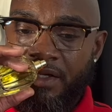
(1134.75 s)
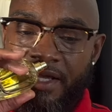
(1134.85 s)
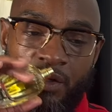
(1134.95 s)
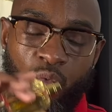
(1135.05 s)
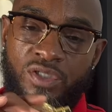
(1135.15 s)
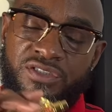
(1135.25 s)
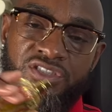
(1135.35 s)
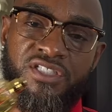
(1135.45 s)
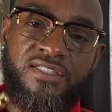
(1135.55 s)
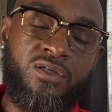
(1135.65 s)
and it ones that
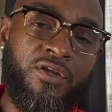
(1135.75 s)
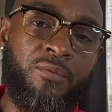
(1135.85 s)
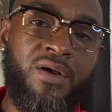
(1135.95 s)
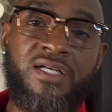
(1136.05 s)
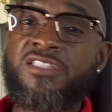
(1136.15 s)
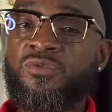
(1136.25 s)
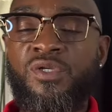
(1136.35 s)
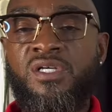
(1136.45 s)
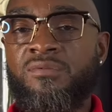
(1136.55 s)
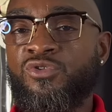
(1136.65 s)
checks all the boxes when
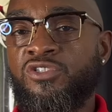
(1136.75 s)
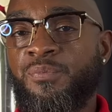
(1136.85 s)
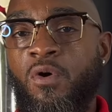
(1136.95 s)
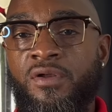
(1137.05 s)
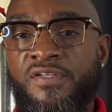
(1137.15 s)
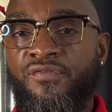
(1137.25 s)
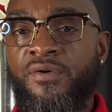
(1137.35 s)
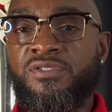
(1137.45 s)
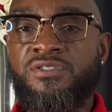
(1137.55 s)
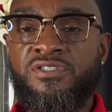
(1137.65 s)
it comes to a sparkling
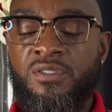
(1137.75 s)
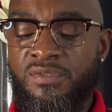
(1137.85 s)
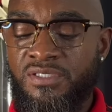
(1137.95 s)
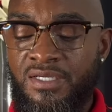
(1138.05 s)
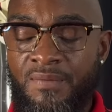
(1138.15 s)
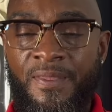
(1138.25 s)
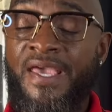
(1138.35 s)
fragrance in the summertime.